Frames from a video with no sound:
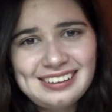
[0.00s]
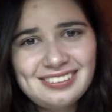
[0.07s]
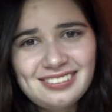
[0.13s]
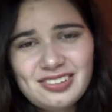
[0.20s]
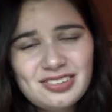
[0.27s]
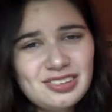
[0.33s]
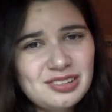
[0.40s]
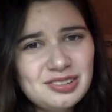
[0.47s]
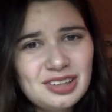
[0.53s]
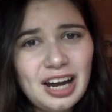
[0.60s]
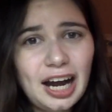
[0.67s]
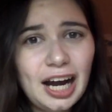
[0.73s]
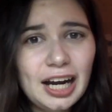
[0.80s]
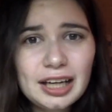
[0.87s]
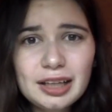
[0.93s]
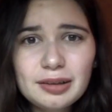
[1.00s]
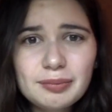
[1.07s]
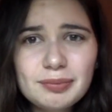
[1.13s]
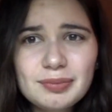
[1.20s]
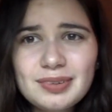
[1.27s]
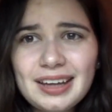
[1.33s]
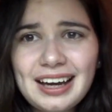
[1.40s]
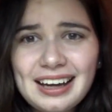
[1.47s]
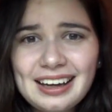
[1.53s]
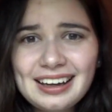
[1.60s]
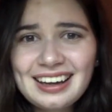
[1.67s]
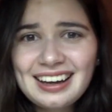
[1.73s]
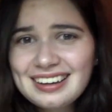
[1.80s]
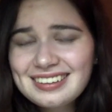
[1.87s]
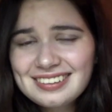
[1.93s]
there was a time
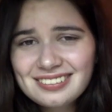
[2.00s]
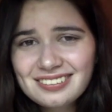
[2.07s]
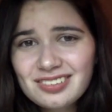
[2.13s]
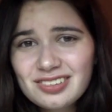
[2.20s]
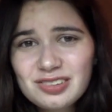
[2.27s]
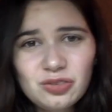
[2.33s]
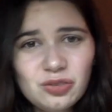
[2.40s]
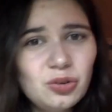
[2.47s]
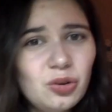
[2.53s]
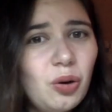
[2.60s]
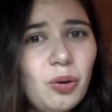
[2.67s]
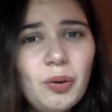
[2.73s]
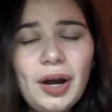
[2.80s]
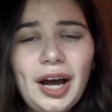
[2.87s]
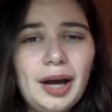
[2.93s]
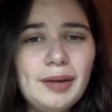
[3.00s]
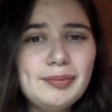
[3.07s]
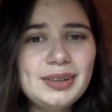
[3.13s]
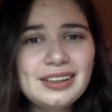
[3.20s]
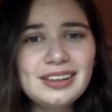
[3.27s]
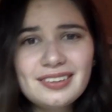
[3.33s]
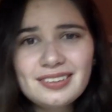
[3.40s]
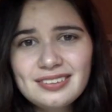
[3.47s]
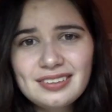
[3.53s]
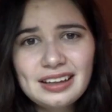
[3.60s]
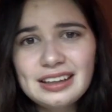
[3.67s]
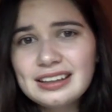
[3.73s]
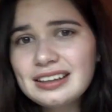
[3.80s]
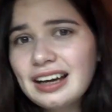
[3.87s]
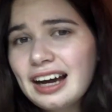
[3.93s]
that there was no happiness,
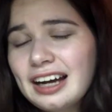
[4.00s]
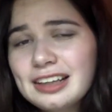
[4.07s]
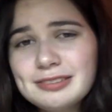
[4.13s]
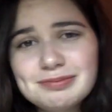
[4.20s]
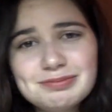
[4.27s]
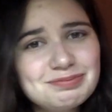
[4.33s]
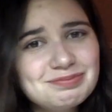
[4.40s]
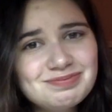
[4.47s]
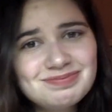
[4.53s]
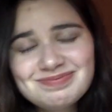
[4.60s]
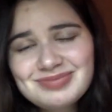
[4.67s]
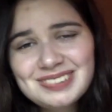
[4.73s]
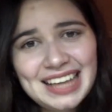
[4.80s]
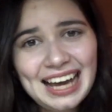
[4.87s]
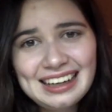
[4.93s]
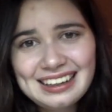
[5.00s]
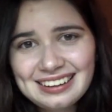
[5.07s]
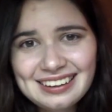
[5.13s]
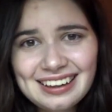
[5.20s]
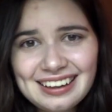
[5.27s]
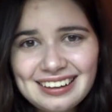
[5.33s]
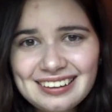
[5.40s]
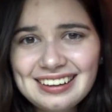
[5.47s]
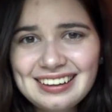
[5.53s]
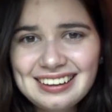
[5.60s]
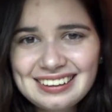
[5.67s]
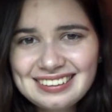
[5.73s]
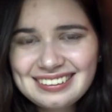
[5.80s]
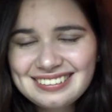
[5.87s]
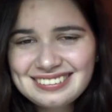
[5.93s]
and I'm getting there,
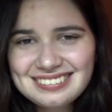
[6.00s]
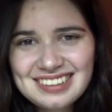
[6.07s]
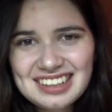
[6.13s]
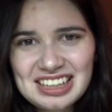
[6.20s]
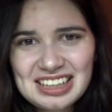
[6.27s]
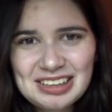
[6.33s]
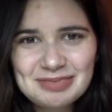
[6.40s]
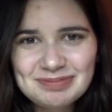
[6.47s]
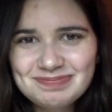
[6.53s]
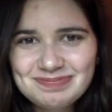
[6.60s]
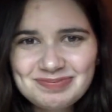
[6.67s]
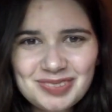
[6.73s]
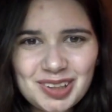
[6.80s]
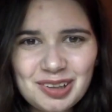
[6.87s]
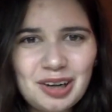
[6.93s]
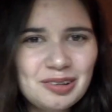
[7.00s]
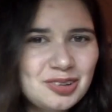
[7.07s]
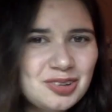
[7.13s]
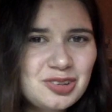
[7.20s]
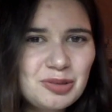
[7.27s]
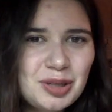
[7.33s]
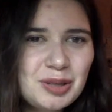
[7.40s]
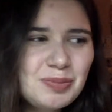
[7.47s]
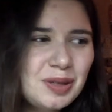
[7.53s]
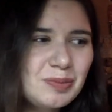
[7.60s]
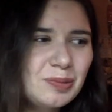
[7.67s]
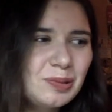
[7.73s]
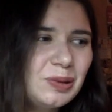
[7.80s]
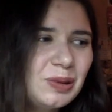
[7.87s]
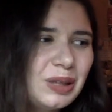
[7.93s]
and there are so many
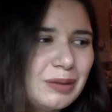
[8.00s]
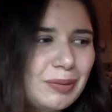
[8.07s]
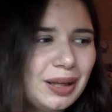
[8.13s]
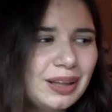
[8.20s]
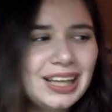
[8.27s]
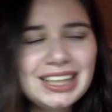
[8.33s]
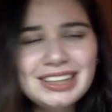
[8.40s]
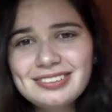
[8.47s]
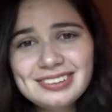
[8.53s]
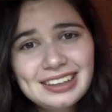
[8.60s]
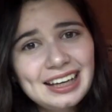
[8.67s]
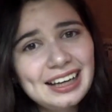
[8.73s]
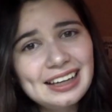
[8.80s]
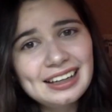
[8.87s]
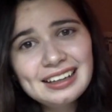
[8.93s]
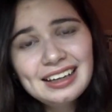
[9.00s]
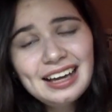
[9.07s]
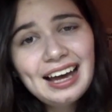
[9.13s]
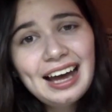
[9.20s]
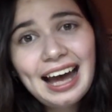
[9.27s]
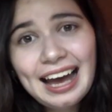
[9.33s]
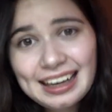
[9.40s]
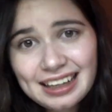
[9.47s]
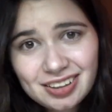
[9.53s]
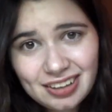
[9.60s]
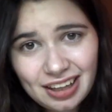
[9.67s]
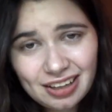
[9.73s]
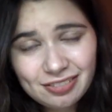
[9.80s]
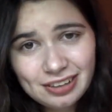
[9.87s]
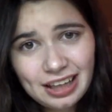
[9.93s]
people in my life that I can
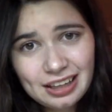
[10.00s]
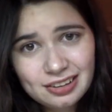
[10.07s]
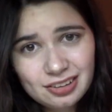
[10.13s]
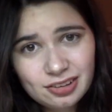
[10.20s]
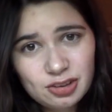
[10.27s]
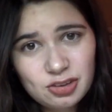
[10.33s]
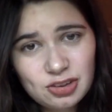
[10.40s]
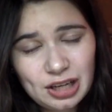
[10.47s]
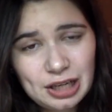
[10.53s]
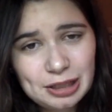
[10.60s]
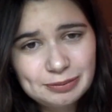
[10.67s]
thank for that. There's